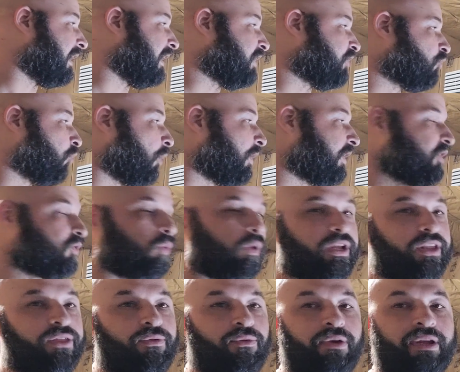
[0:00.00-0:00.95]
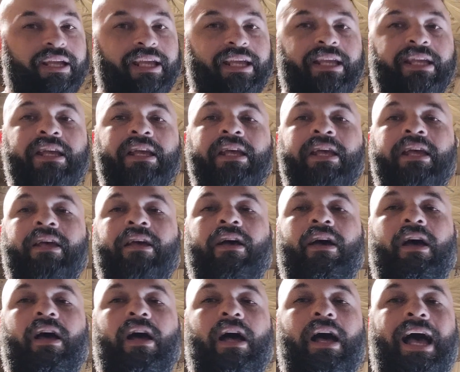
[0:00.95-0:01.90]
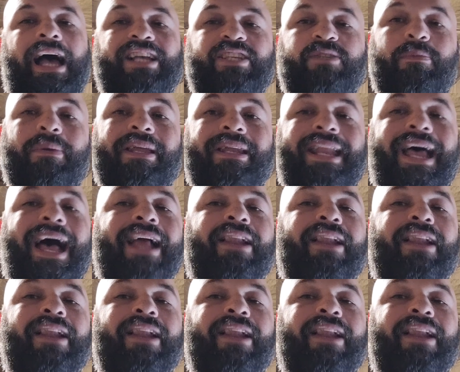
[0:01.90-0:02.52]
in 2023, I spent